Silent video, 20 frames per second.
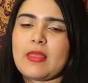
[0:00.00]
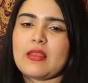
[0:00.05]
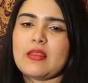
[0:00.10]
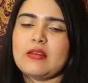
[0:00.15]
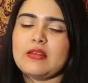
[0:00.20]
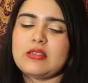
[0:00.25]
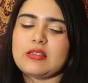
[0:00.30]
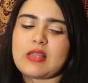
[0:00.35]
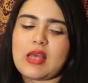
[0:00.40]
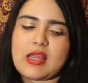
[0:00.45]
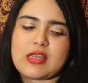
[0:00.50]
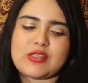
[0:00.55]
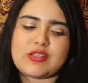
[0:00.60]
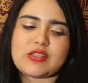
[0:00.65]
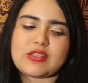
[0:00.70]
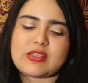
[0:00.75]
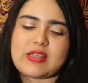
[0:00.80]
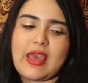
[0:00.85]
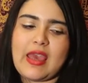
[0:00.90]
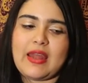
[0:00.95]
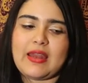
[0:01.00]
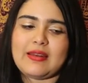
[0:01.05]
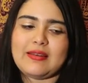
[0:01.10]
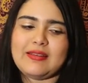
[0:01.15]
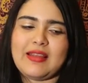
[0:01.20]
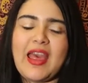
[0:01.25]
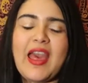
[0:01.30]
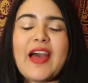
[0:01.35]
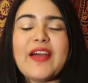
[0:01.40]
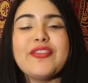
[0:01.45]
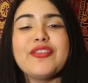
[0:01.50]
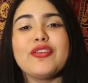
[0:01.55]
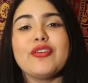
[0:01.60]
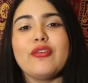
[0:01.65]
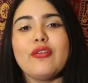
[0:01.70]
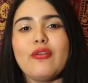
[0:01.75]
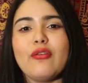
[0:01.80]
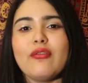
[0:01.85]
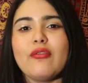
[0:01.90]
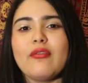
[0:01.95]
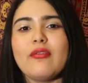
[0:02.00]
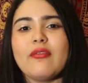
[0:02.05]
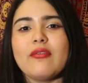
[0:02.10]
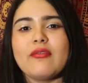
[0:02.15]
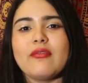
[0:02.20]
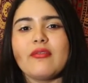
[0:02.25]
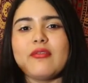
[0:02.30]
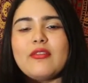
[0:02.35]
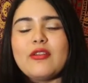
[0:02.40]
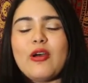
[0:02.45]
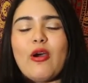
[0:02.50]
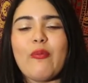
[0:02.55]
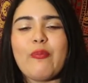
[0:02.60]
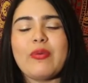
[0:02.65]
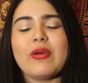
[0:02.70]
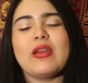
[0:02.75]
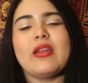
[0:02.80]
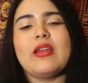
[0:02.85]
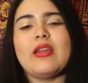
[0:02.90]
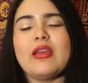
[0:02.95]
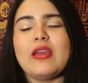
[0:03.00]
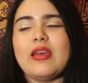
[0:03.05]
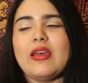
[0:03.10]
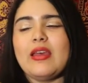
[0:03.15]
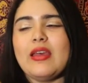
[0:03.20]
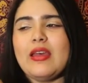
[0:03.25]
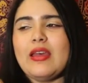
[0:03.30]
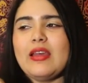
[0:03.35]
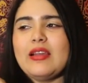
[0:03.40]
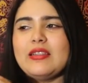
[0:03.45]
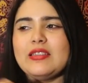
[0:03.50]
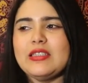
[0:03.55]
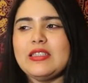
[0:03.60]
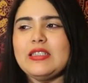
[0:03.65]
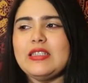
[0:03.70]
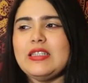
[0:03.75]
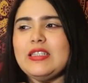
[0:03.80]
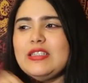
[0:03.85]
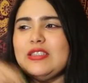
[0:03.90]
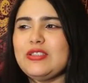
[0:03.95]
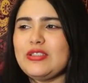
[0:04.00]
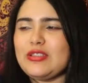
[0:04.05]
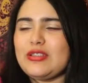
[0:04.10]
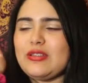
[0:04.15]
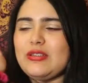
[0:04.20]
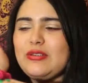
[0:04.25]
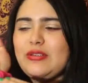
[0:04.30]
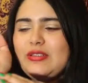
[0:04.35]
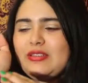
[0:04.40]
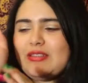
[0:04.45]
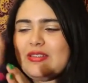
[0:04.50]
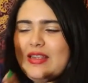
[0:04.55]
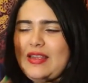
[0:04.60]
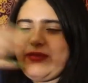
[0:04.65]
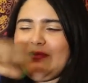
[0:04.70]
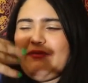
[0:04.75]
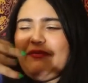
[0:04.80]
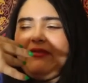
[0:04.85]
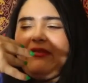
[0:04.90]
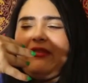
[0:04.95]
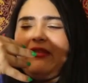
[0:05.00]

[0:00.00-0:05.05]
because I just can't handle opening it and it just looks like